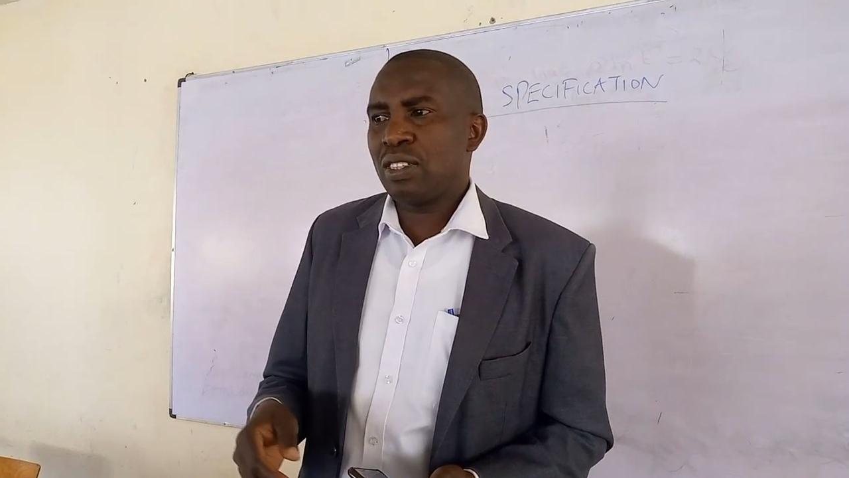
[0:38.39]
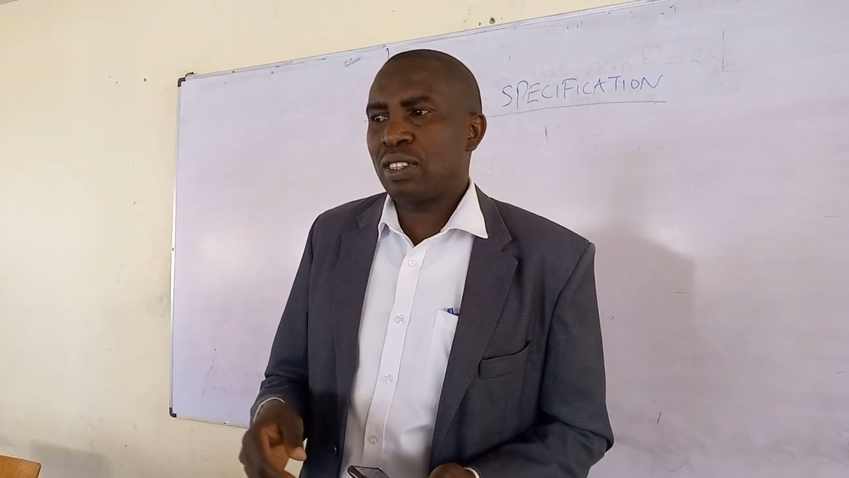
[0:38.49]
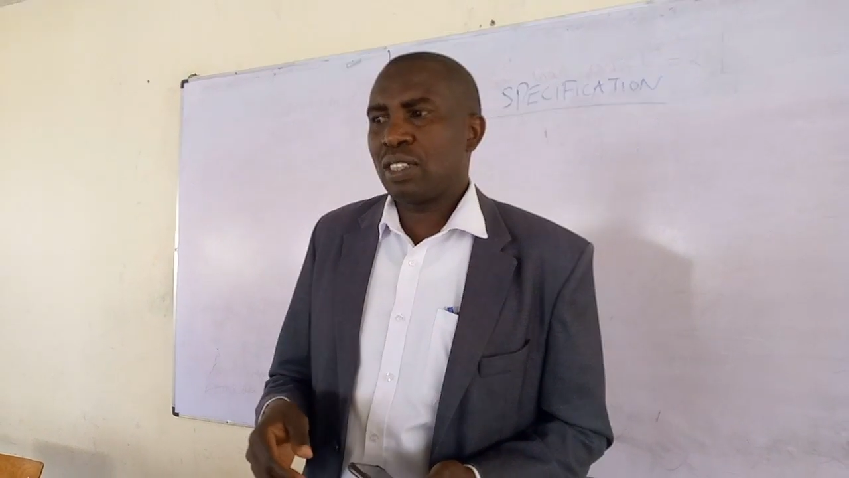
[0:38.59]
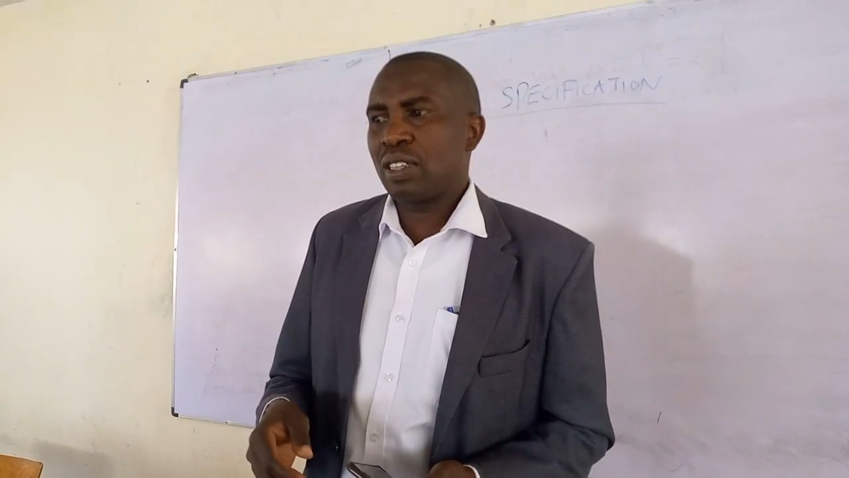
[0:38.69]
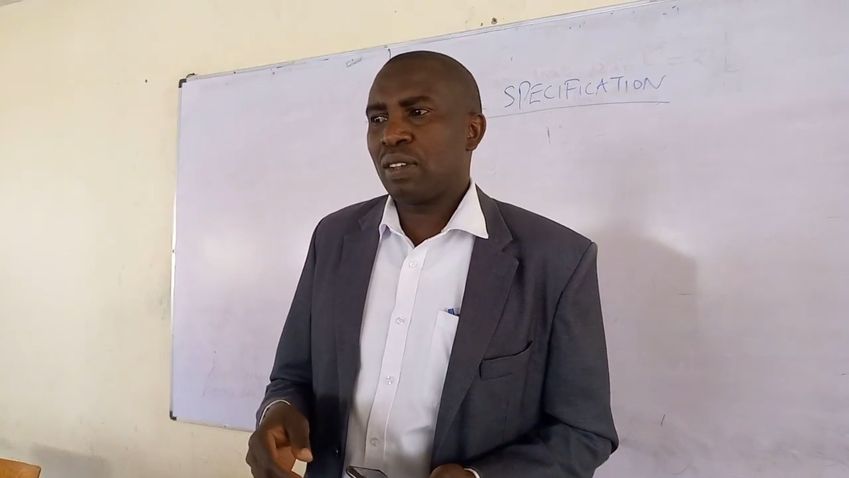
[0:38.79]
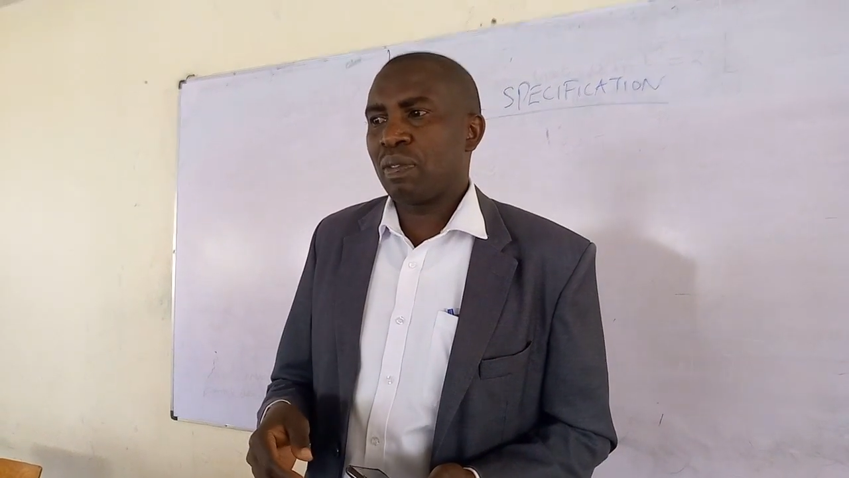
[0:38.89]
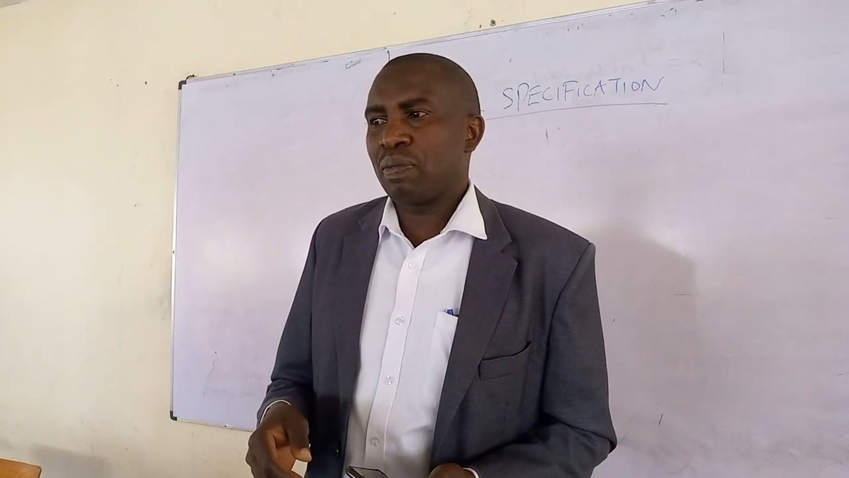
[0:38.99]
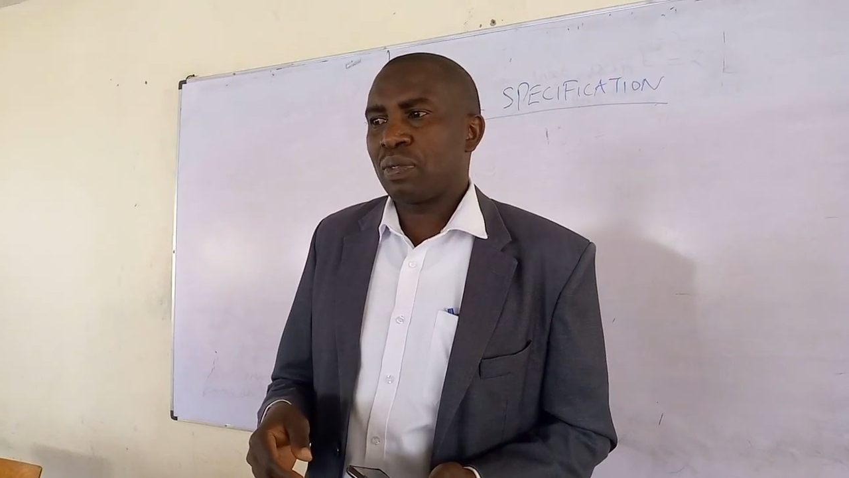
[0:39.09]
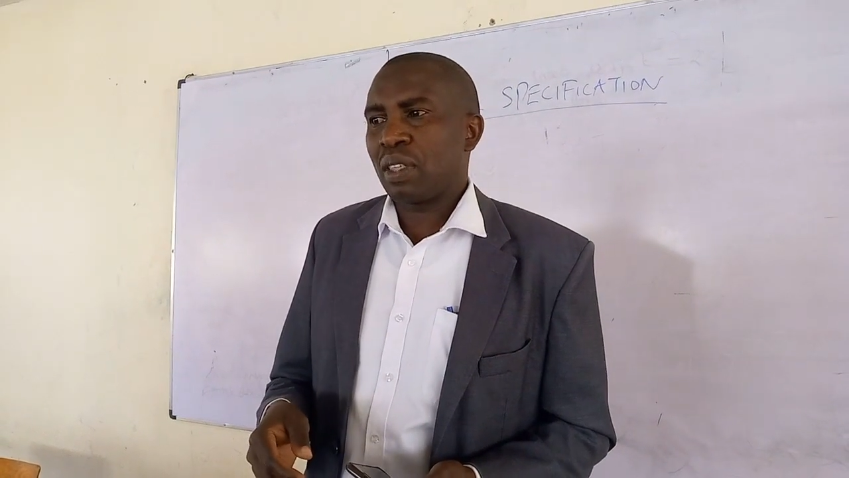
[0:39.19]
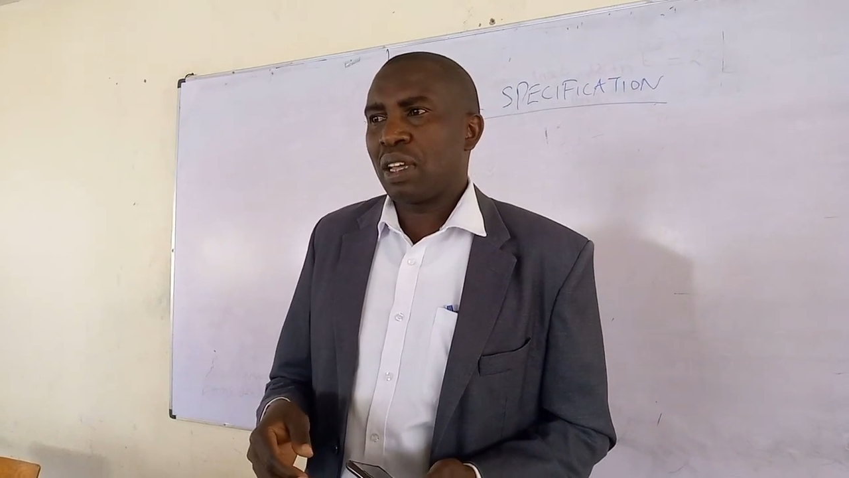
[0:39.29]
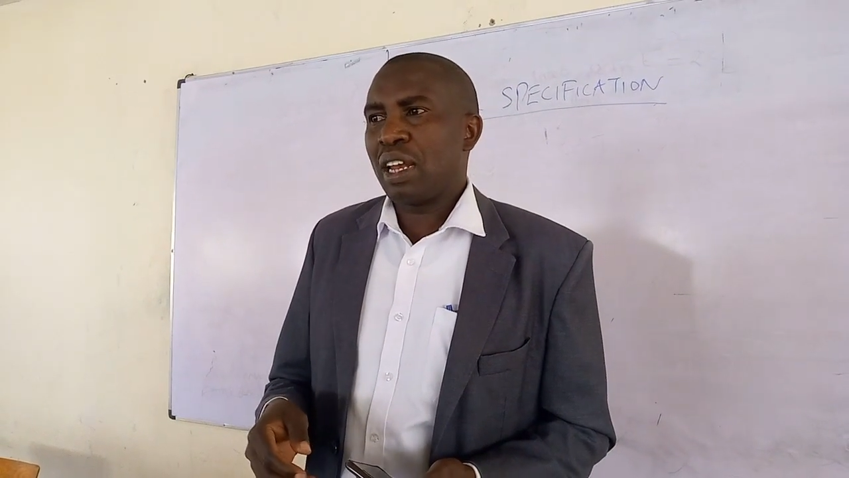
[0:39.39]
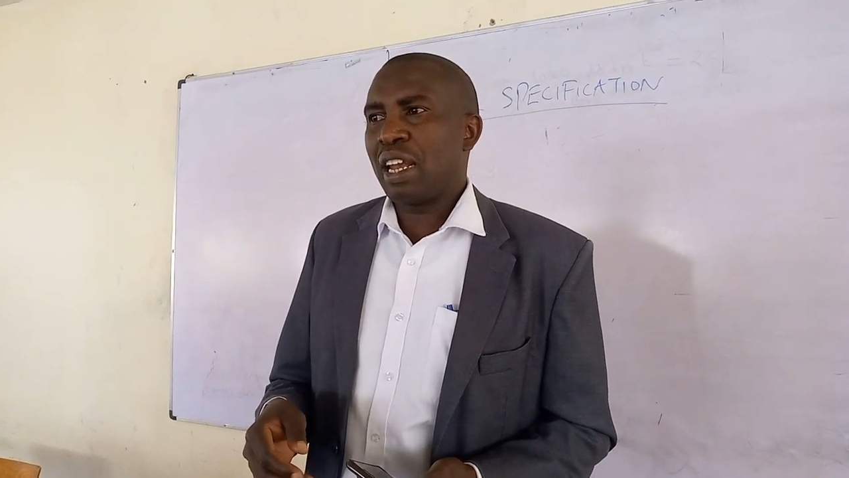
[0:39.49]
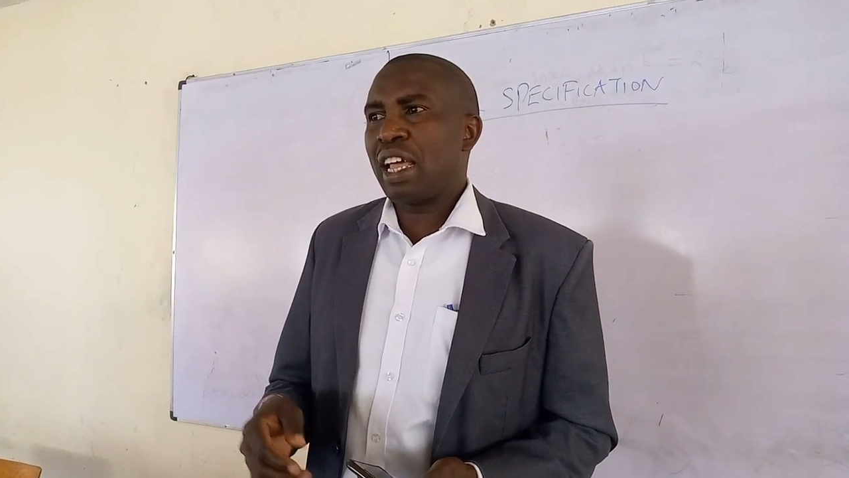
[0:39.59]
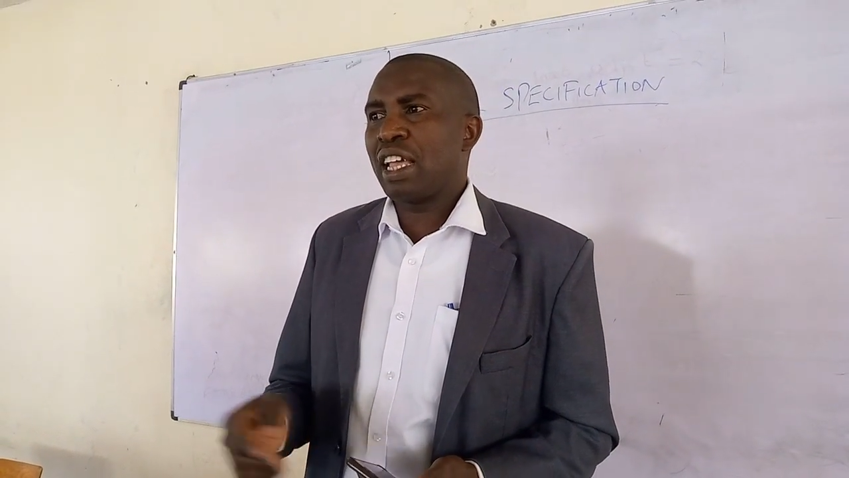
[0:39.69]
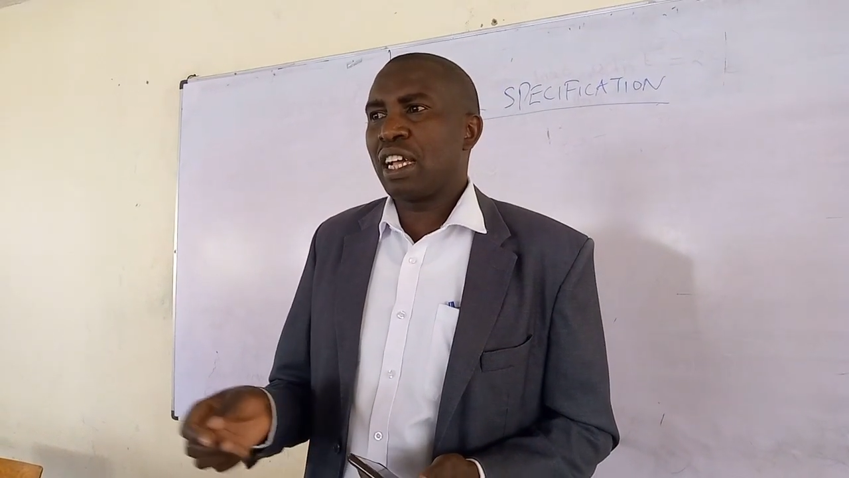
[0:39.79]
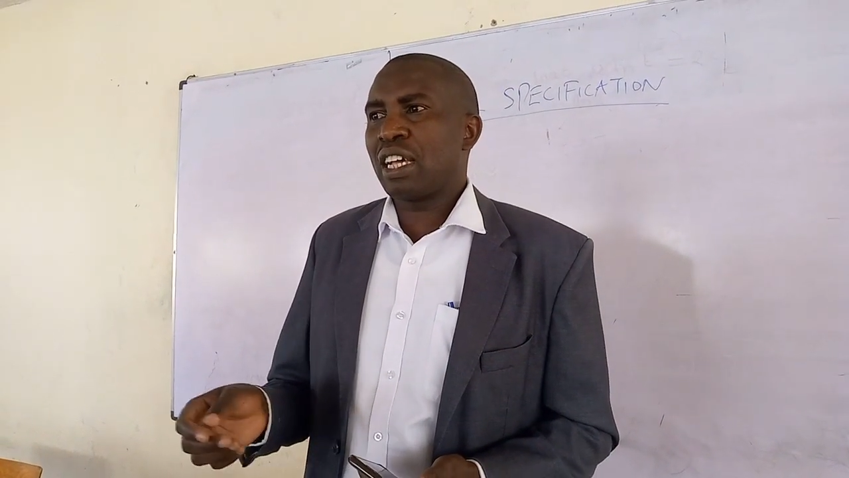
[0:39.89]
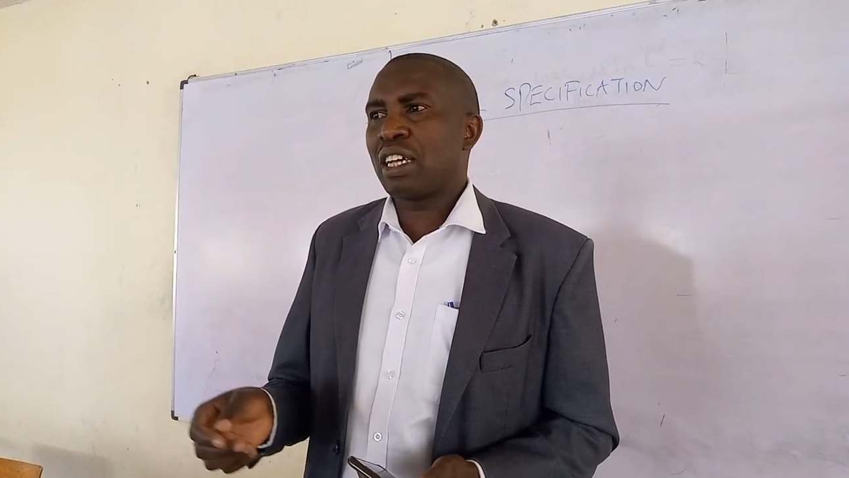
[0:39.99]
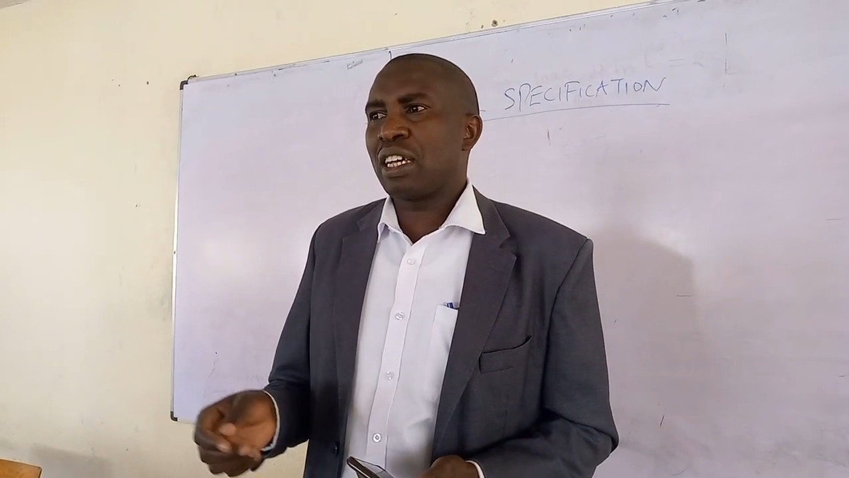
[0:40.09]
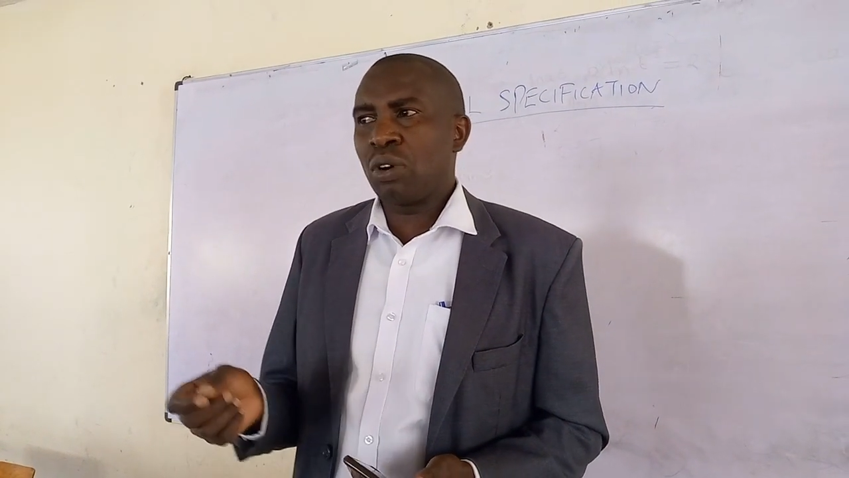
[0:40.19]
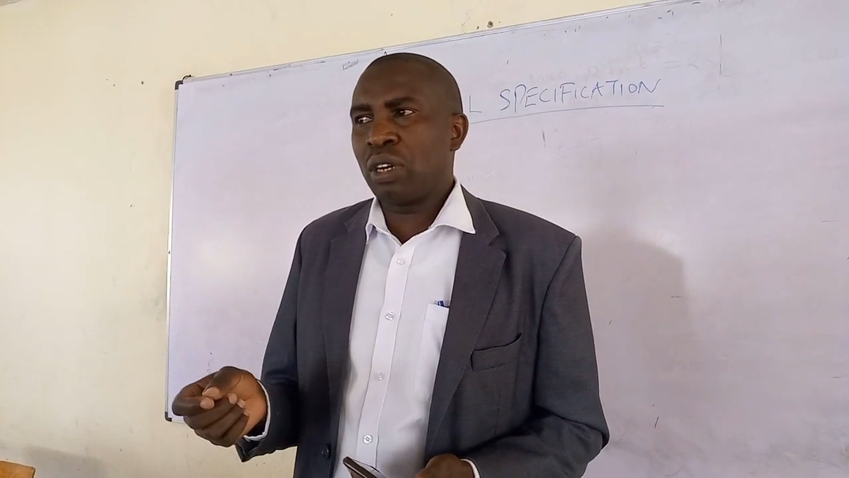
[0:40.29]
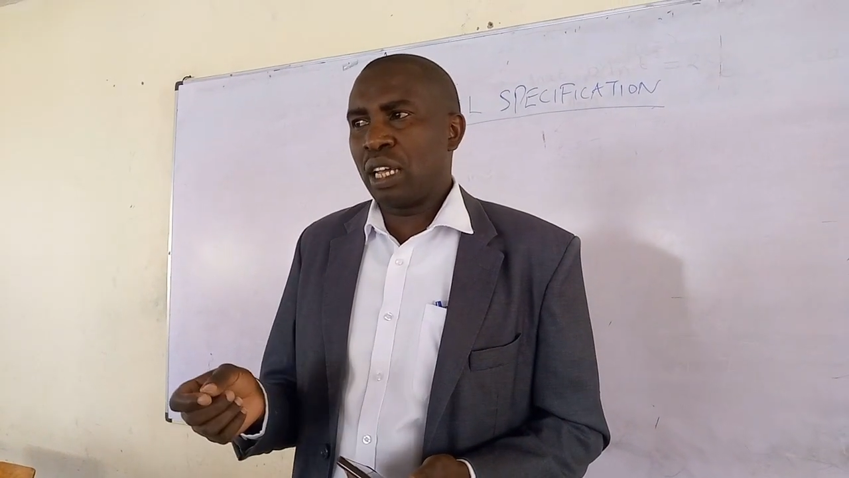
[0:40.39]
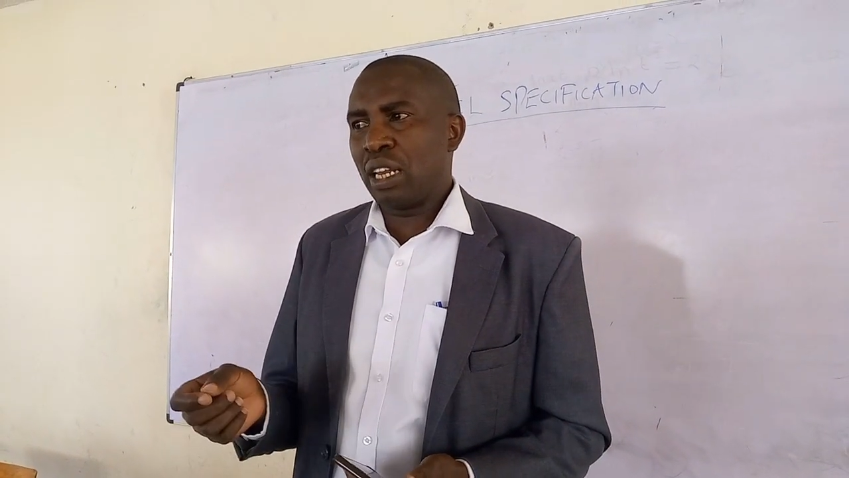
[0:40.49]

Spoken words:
like getting the right model